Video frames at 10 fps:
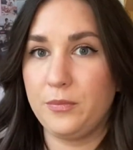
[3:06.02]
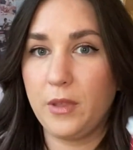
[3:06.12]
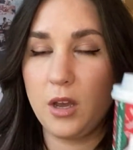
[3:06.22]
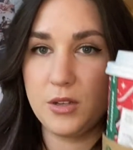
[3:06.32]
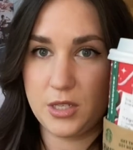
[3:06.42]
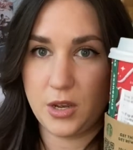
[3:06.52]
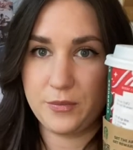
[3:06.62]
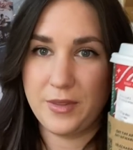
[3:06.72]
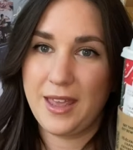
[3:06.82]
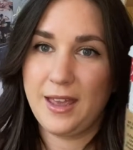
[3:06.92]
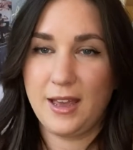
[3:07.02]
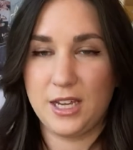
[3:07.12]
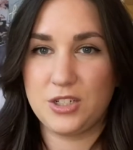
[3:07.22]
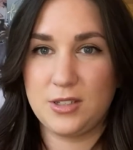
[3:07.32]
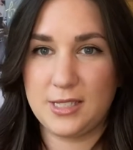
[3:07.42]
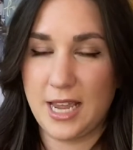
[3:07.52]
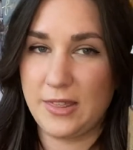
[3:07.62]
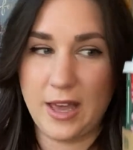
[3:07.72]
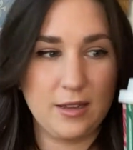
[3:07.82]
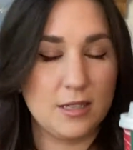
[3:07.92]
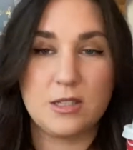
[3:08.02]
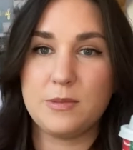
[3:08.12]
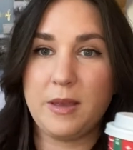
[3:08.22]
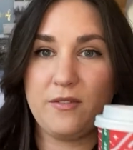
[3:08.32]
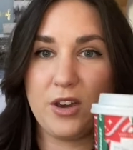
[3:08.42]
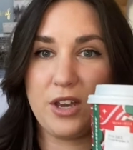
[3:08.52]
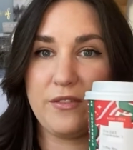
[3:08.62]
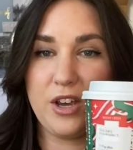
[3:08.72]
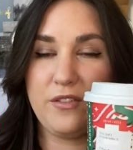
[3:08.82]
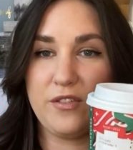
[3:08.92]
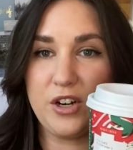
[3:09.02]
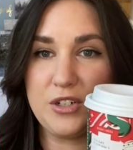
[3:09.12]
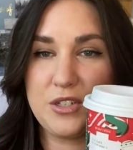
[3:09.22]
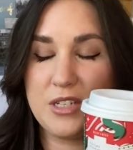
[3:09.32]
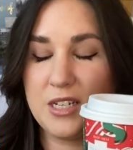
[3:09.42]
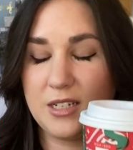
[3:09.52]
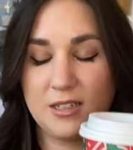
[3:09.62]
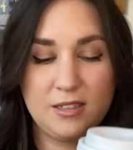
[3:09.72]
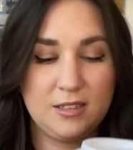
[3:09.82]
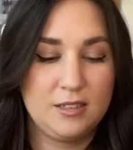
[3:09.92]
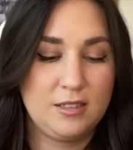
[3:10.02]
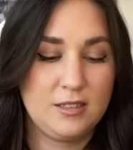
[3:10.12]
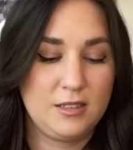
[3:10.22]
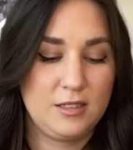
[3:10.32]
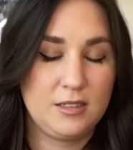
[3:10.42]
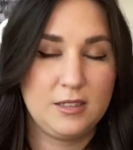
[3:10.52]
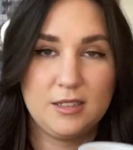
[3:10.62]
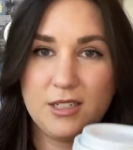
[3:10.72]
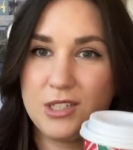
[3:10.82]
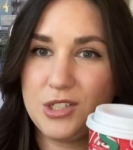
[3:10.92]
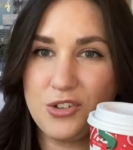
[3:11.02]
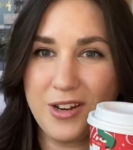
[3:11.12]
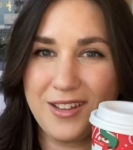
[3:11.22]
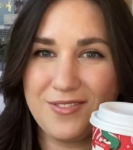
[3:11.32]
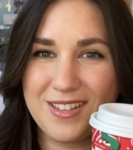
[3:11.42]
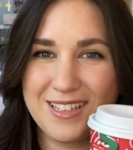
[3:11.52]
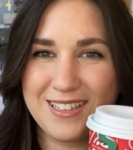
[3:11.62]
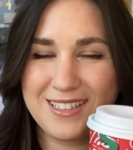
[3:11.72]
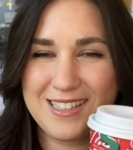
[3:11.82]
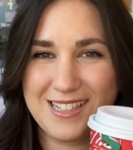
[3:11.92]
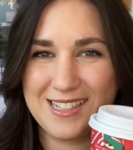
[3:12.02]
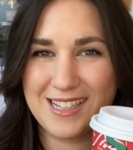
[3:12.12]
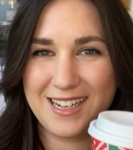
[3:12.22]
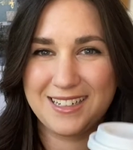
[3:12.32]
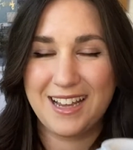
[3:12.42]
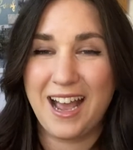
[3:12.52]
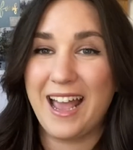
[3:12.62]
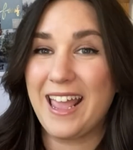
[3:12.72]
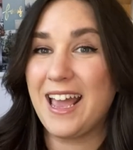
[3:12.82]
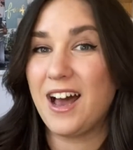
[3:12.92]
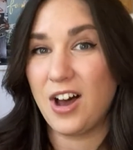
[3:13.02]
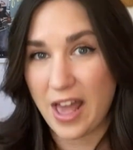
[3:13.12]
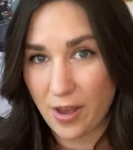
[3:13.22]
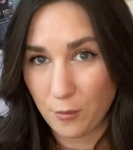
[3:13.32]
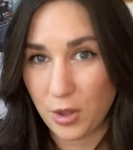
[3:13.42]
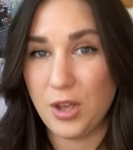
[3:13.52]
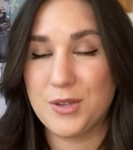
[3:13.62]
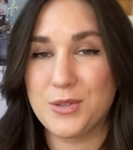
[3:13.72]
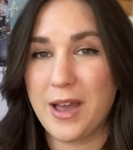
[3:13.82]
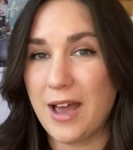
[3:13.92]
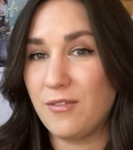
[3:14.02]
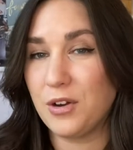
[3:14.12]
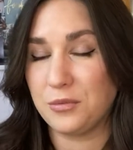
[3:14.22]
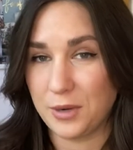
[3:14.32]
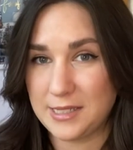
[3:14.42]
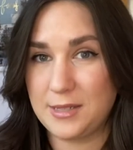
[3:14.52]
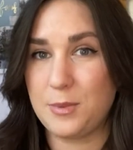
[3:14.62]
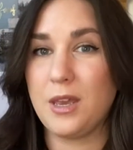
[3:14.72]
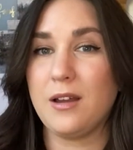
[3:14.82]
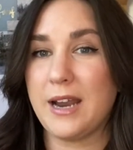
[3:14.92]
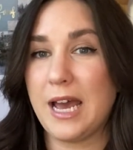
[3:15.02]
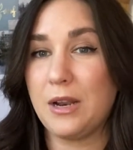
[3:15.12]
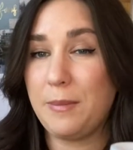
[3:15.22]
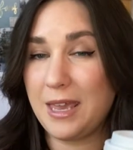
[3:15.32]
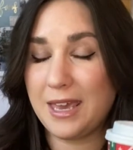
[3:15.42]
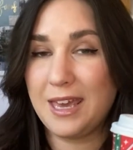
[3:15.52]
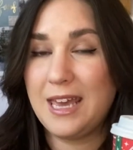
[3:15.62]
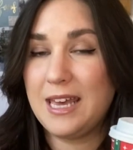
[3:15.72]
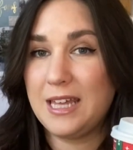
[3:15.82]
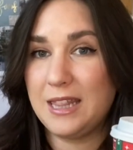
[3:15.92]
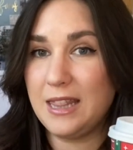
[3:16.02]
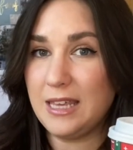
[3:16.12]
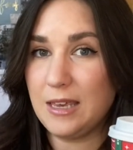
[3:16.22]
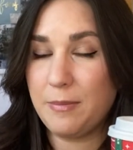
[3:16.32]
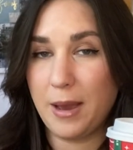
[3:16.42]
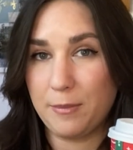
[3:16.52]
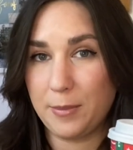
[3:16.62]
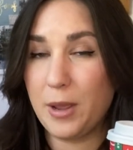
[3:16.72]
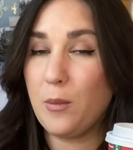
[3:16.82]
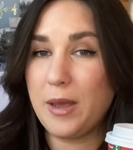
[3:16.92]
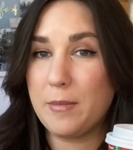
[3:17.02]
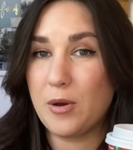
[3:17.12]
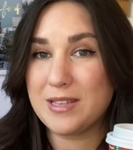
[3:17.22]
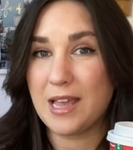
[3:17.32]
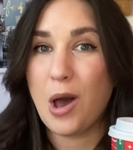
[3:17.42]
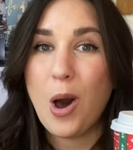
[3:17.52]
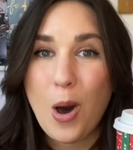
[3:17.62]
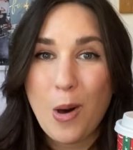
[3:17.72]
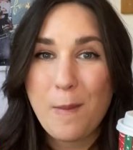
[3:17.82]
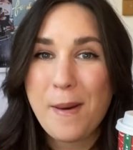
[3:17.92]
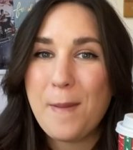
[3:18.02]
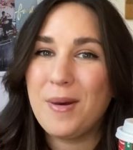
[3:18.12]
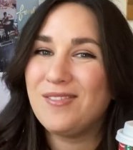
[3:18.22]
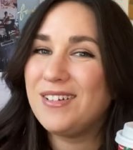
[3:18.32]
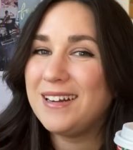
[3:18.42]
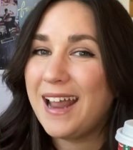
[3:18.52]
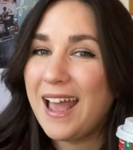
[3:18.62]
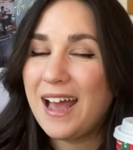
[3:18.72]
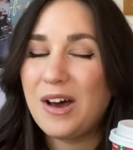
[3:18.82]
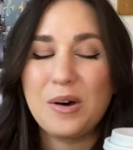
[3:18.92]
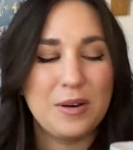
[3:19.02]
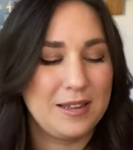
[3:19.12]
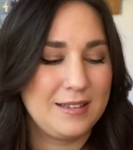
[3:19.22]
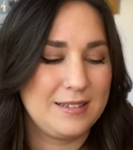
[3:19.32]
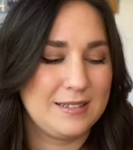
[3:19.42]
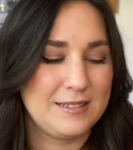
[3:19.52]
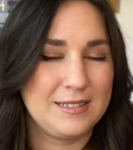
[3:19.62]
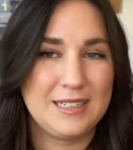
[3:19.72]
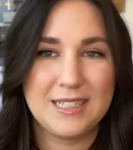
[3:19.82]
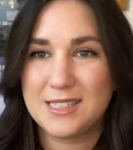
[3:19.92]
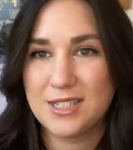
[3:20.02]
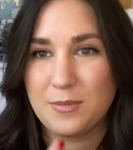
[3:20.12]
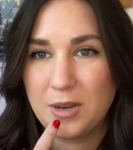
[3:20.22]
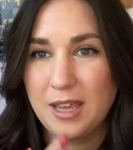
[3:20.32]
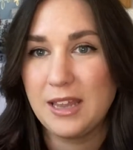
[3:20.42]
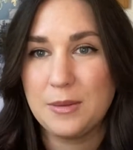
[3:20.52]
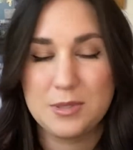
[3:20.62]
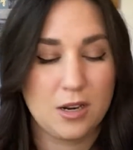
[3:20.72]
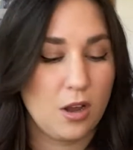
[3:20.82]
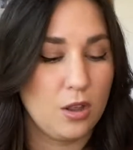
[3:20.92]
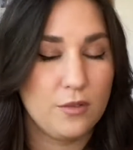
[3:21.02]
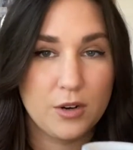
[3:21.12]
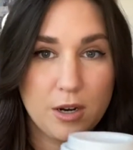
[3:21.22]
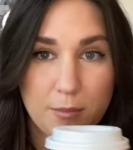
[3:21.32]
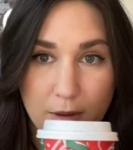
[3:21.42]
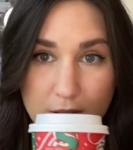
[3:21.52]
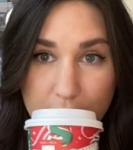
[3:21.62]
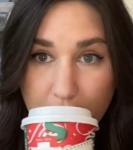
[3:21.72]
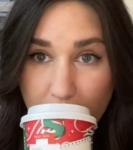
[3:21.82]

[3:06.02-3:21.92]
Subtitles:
also, I should say that this is my very first drink of the season. I will also have a recipe on how to make the peppermint white mochas at home, but for now, I'm gonna get lipstick all over it, but it's good.